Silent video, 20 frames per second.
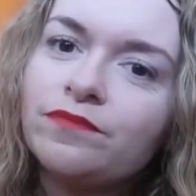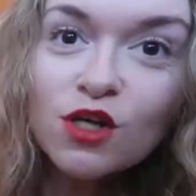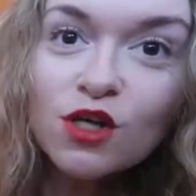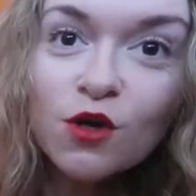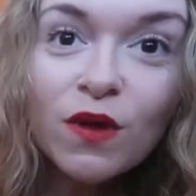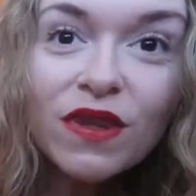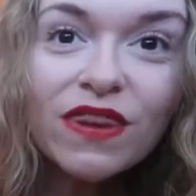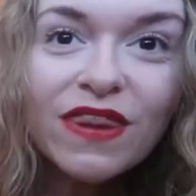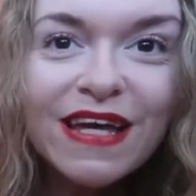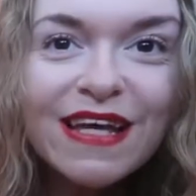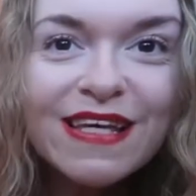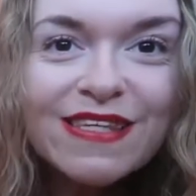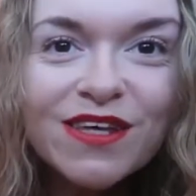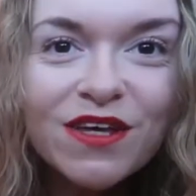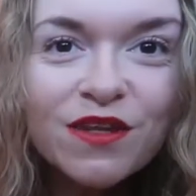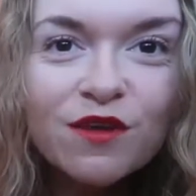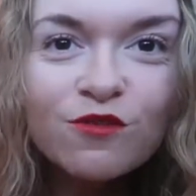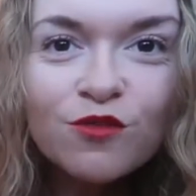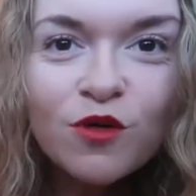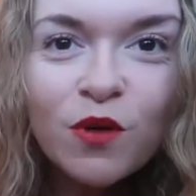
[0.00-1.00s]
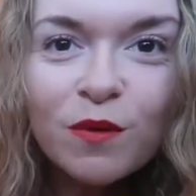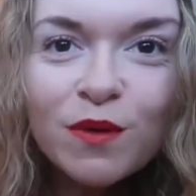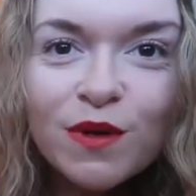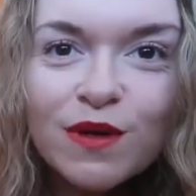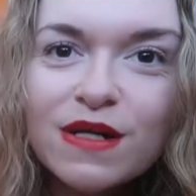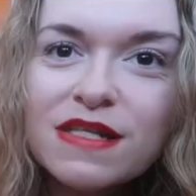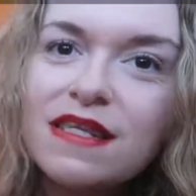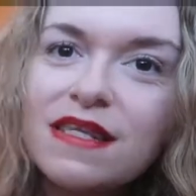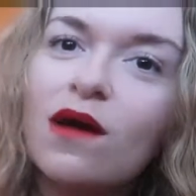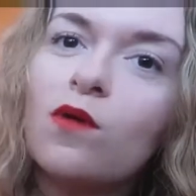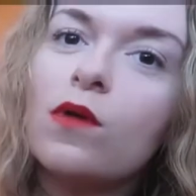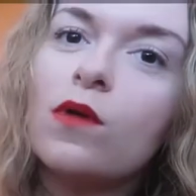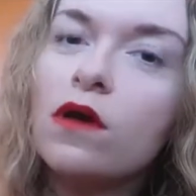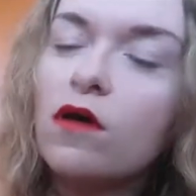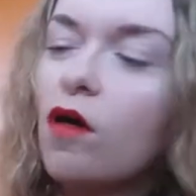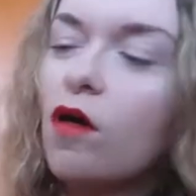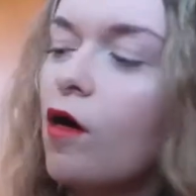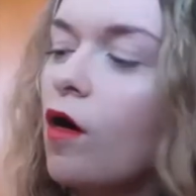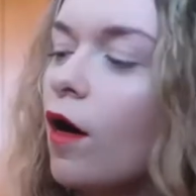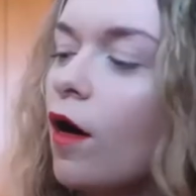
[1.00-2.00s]
So these are the 4 books that we
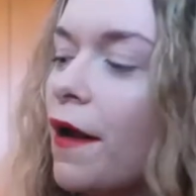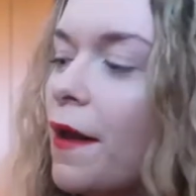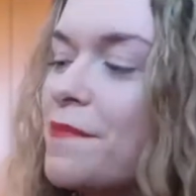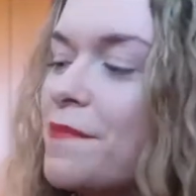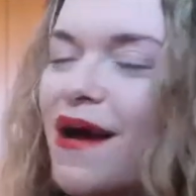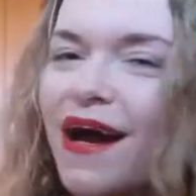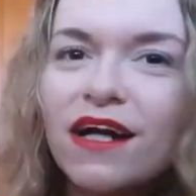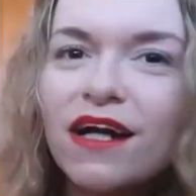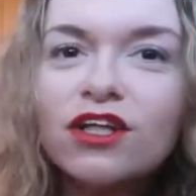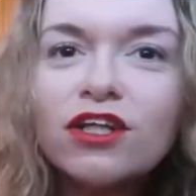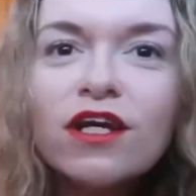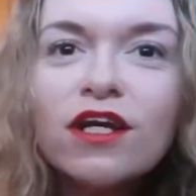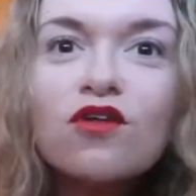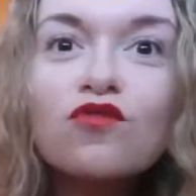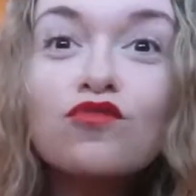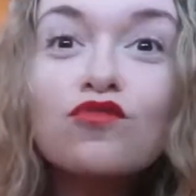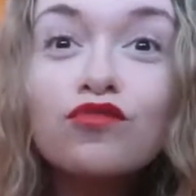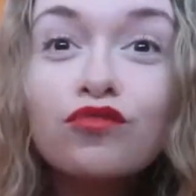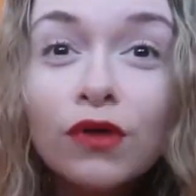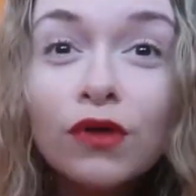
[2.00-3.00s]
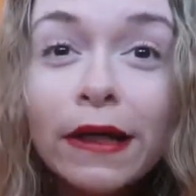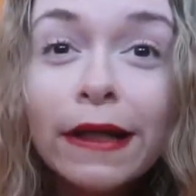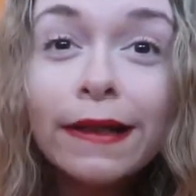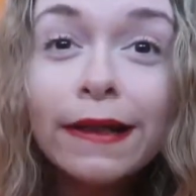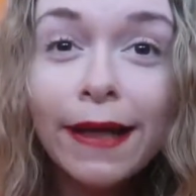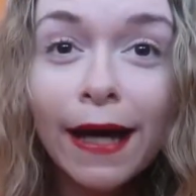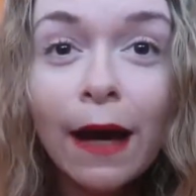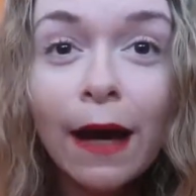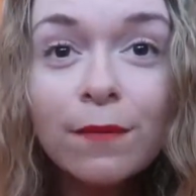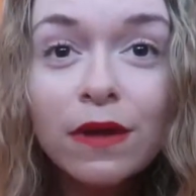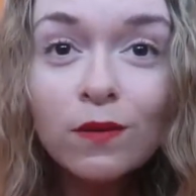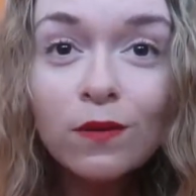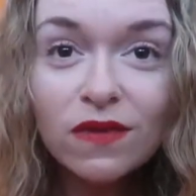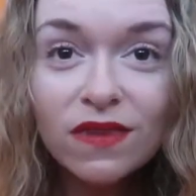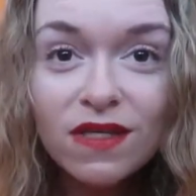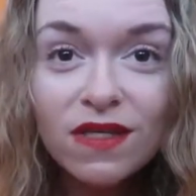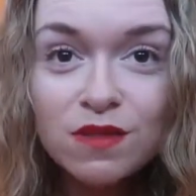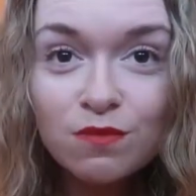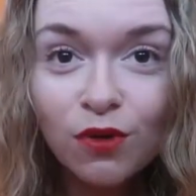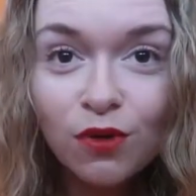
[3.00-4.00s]
got. I am actually really happy
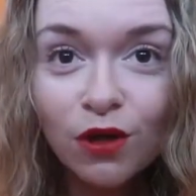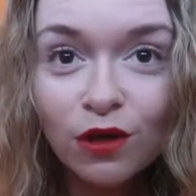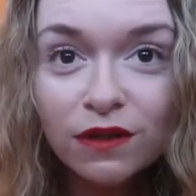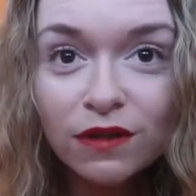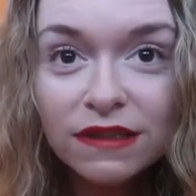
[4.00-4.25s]
with this box.